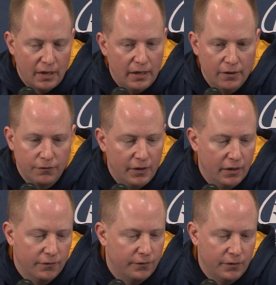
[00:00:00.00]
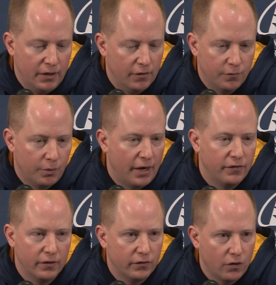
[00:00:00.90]
if if if
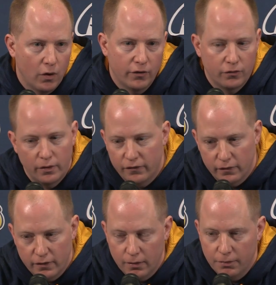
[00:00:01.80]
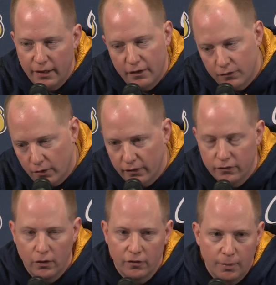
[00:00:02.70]
Bryson starts, Chris is going to play. If Chris
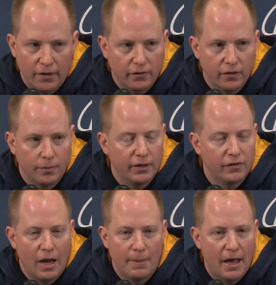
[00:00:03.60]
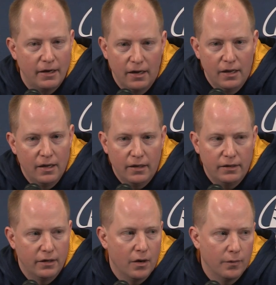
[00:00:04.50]
starts, Bryson's going to play. So I'm not,
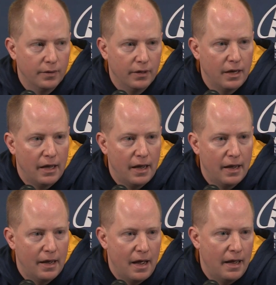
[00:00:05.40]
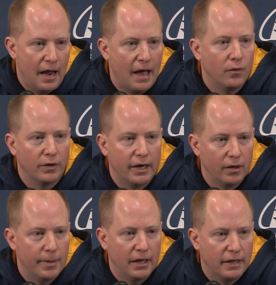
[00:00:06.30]
you know, I, I, I don't
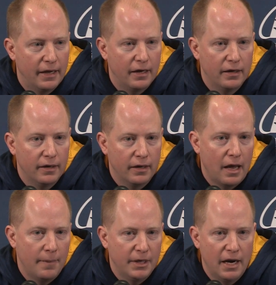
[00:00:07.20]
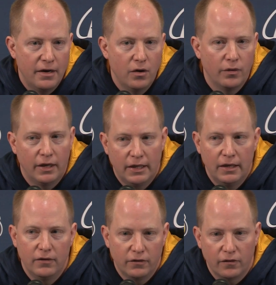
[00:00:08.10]
care about that. I, I, mean, I know that
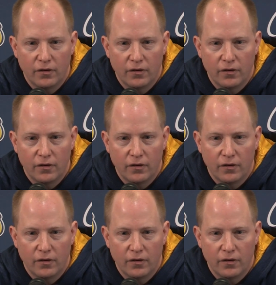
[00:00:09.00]
kids to